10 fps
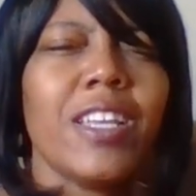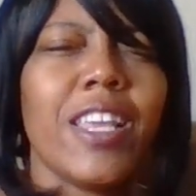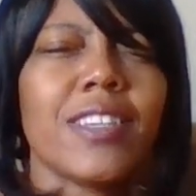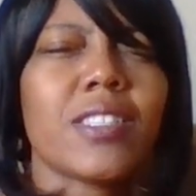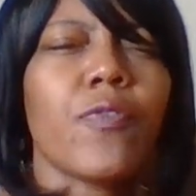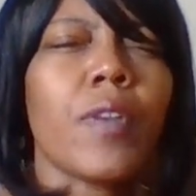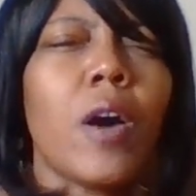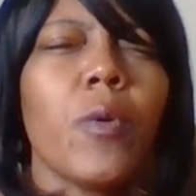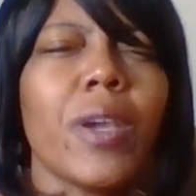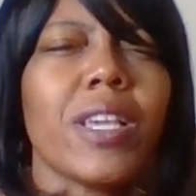that's
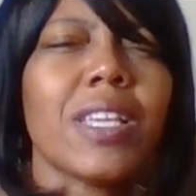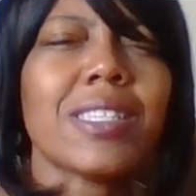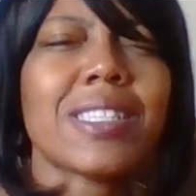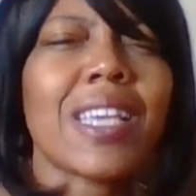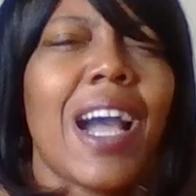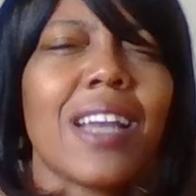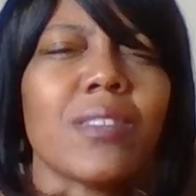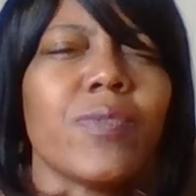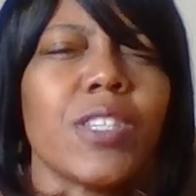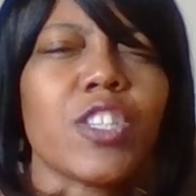flowing inside
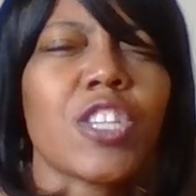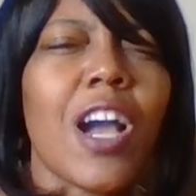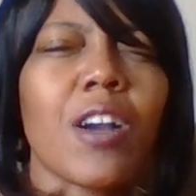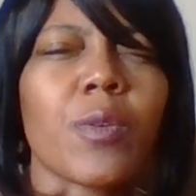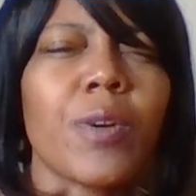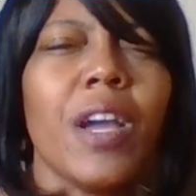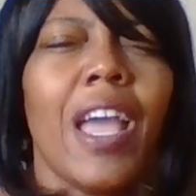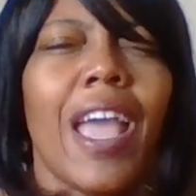of this chakra.